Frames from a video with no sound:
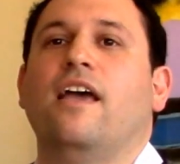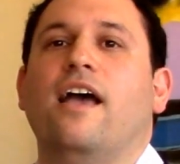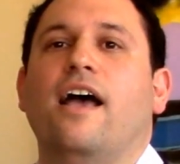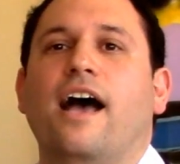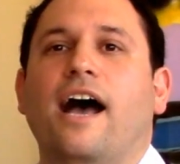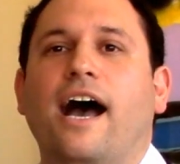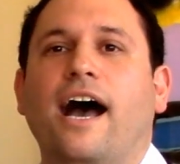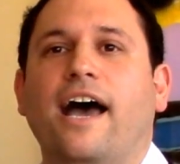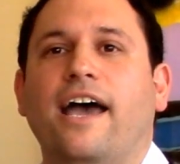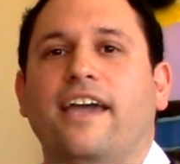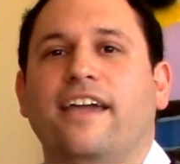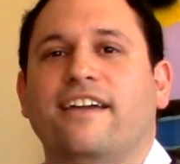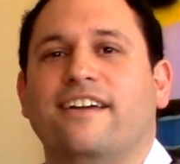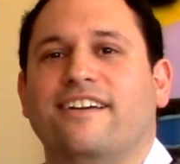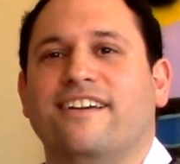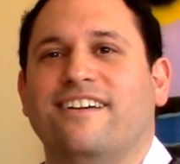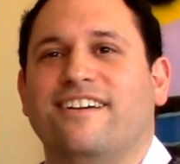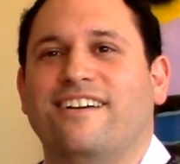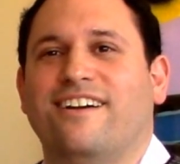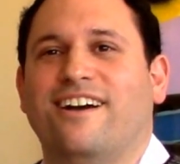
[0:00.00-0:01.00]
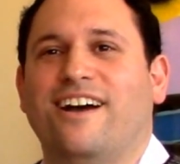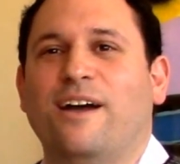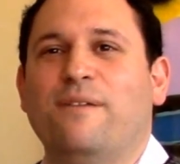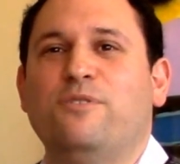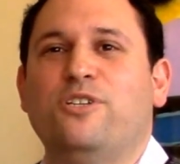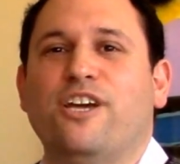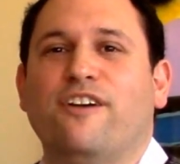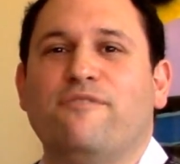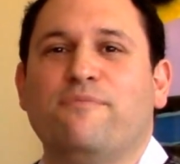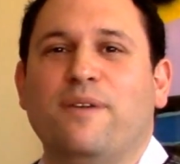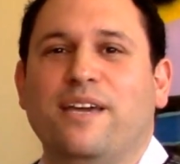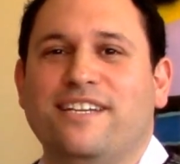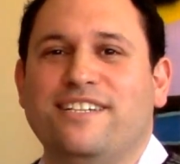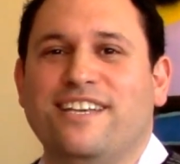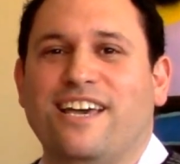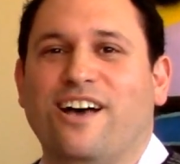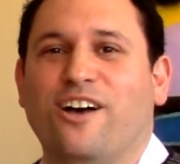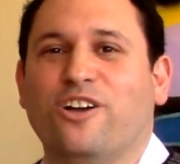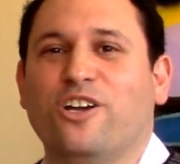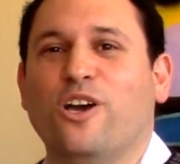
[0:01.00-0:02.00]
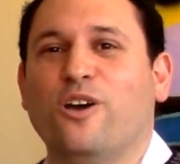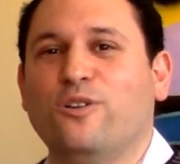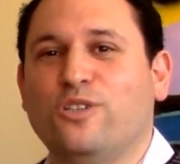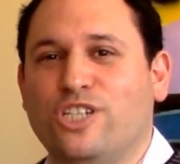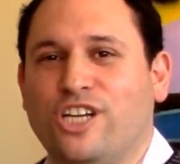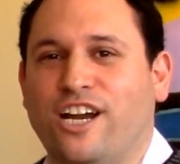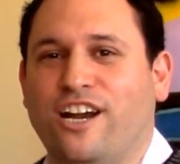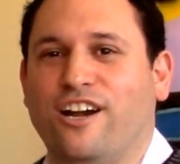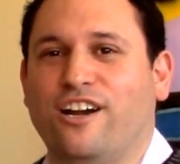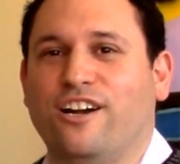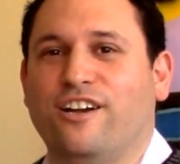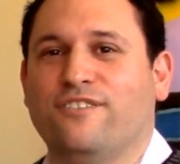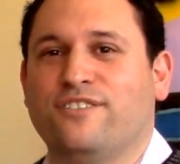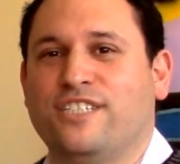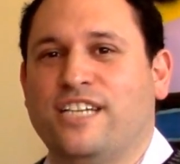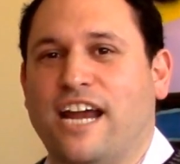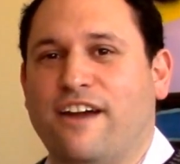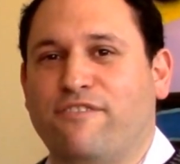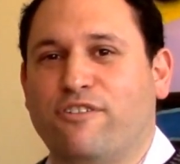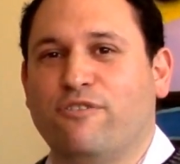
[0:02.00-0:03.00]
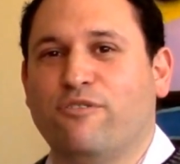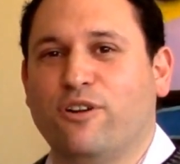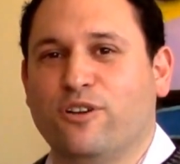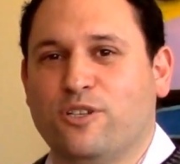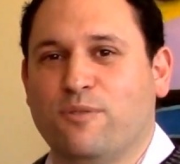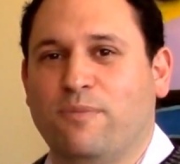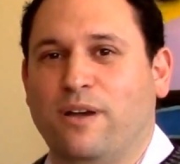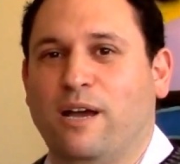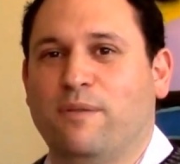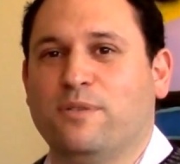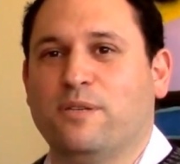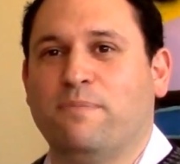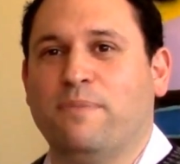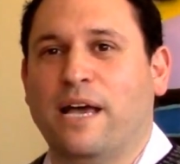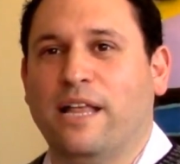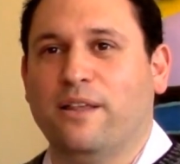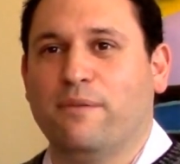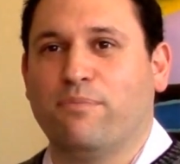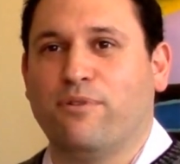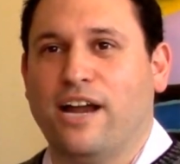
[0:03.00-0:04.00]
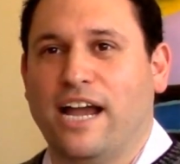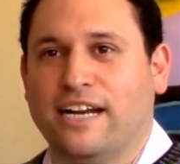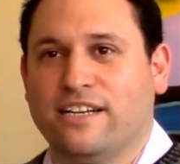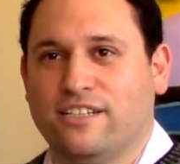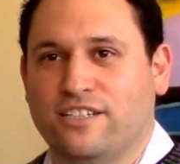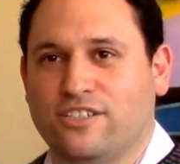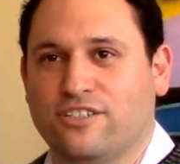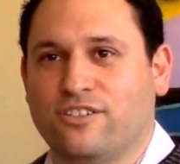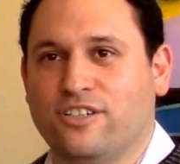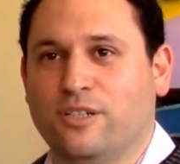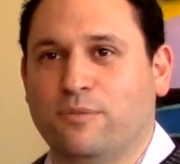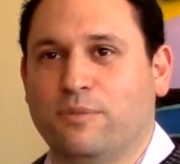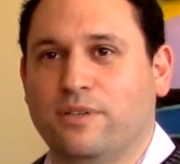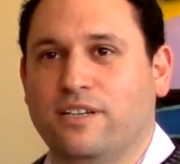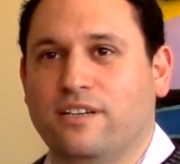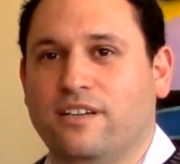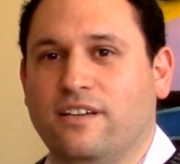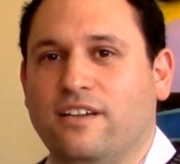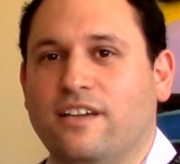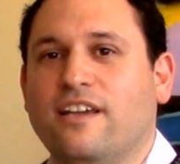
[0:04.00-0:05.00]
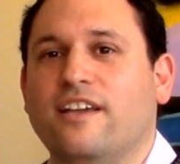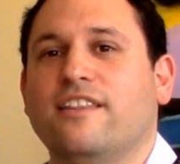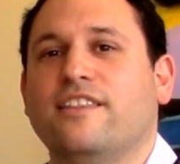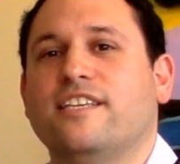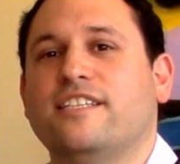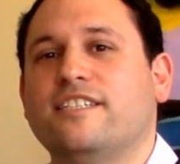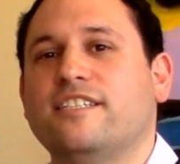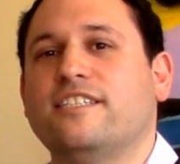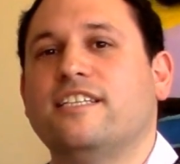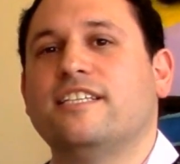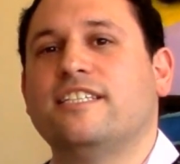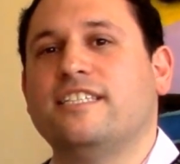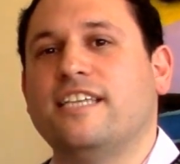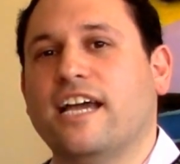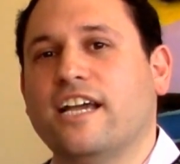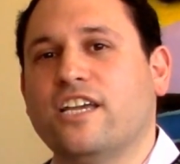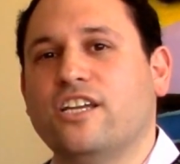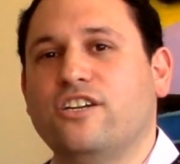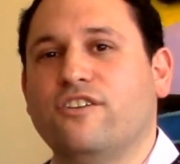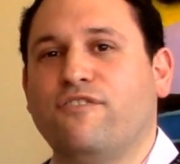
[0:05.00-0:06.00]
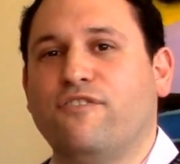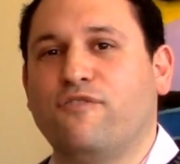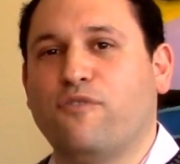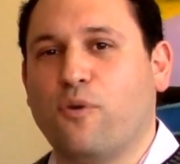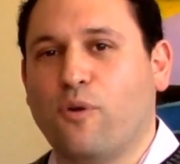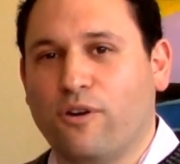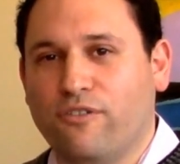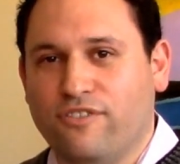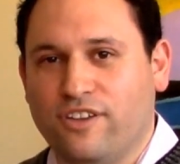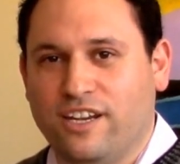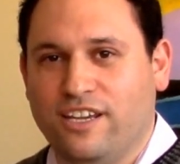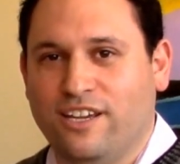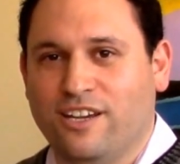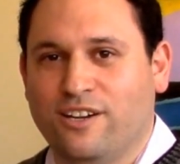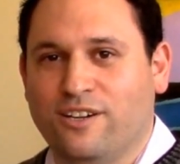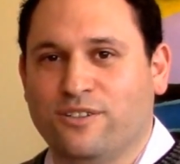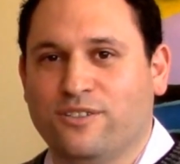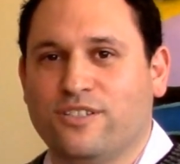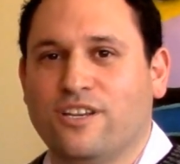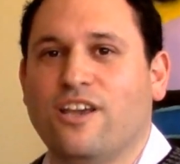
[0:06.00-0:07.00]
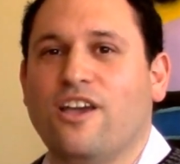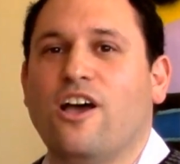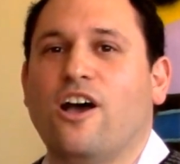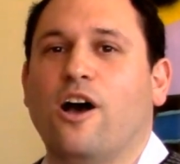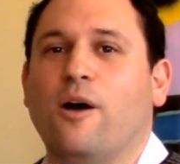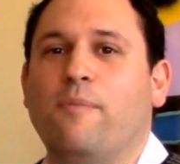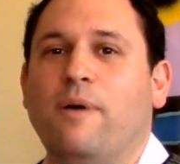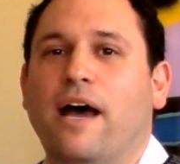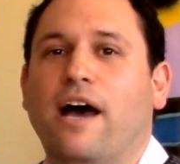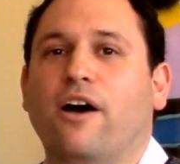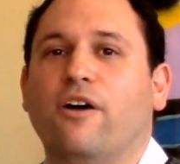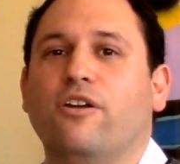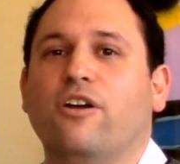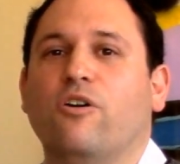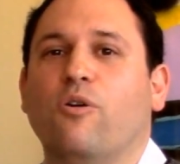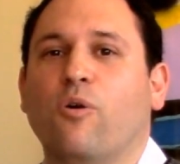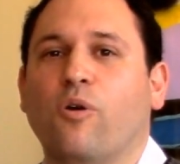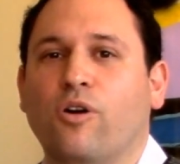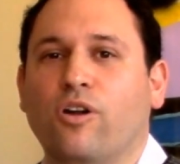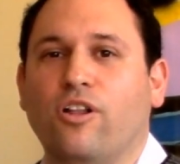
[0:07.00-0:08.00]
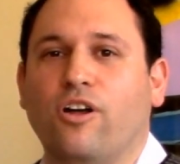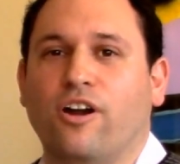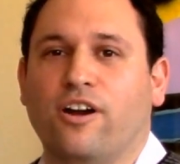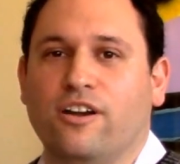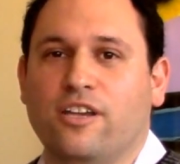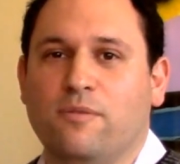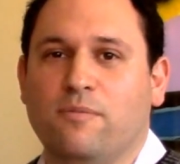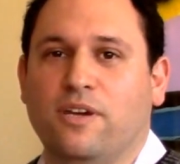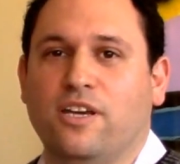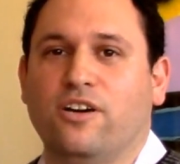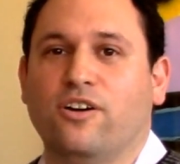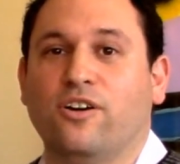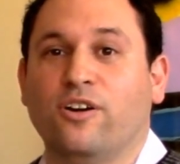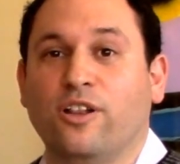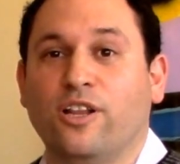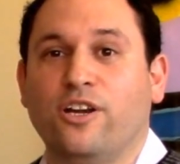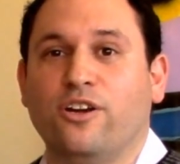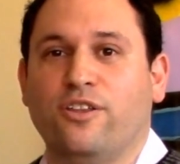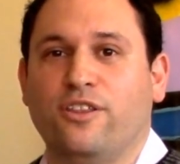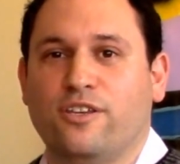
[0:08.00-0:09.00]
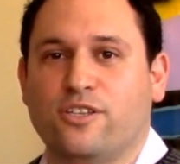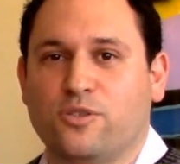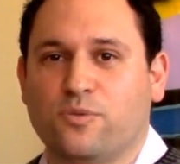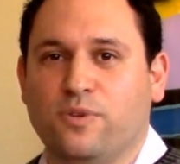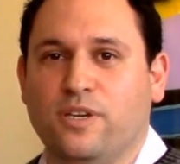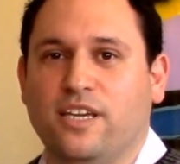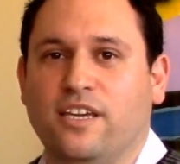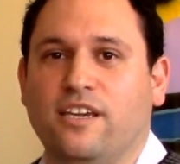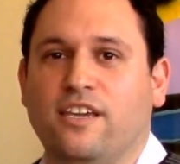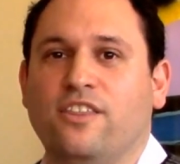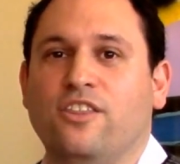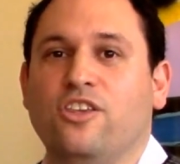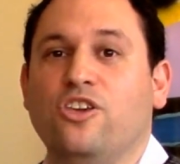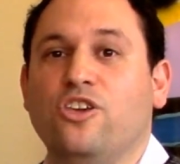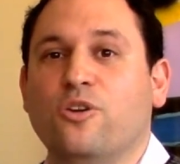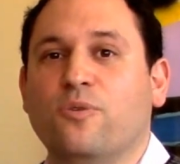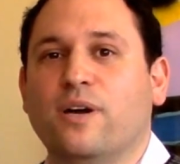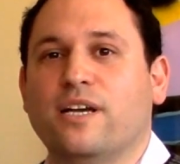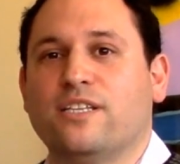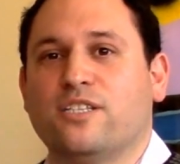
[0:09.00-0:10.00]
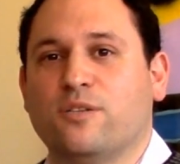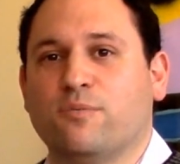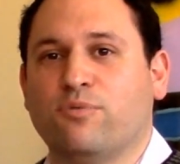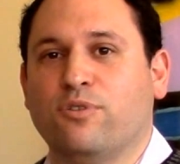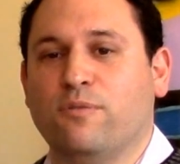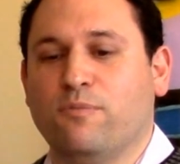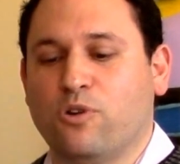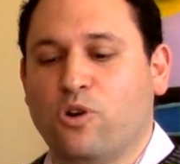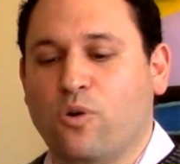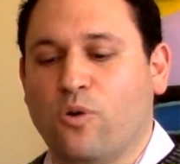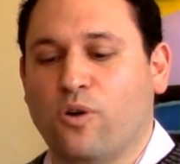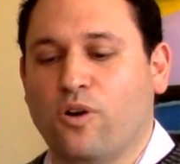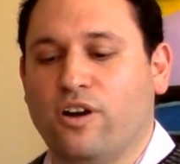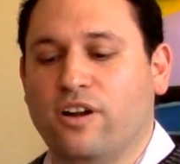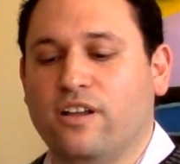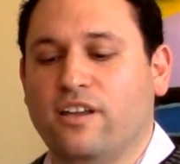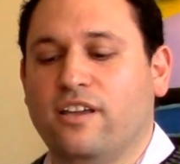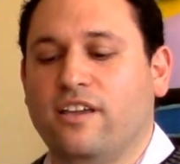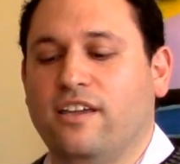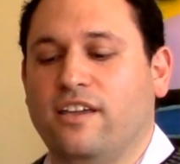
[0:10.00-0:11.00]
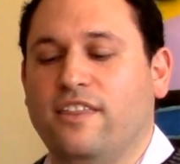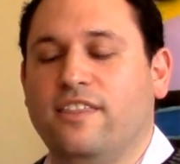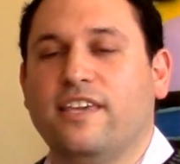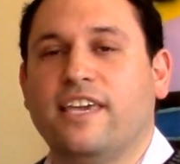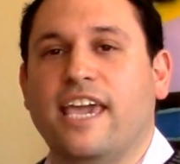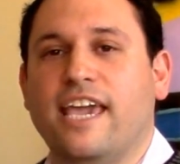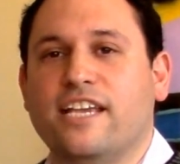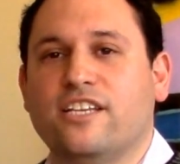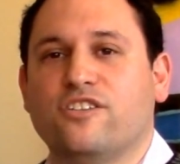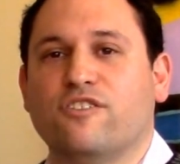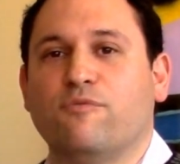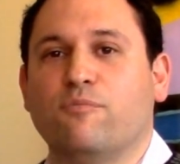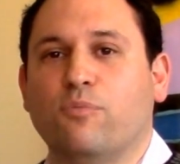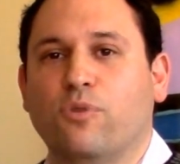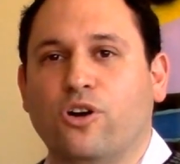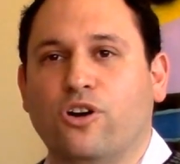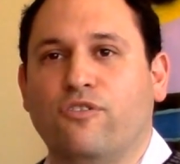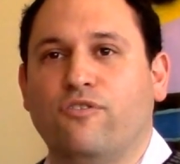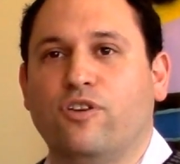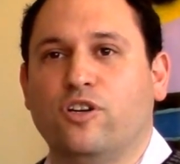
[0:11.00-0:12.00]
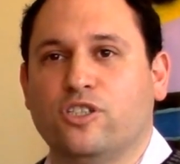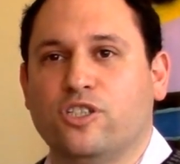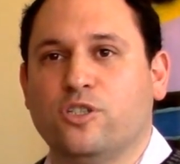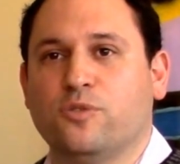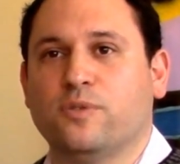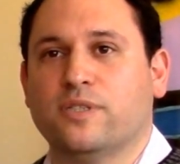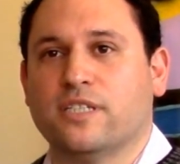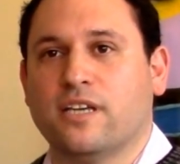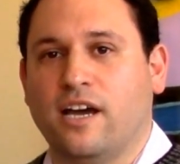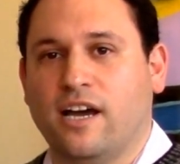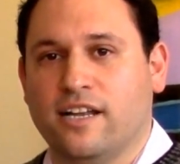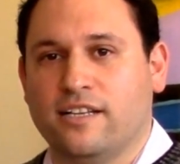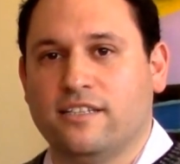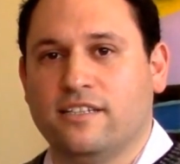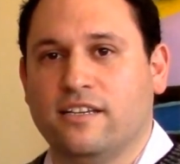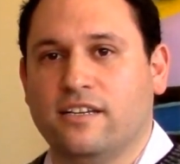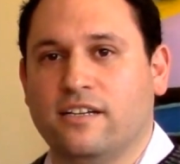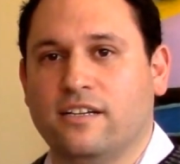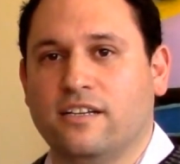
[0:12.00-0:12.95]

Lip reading: Hi, I'm Jeff Mandell, co-chair of Stafford Rosenbaum's Appellate Practice group. This is the second of 4 videos about oral argument earlier this week in the U.S. Supreme Court in the case of Murr versus Wisconsin.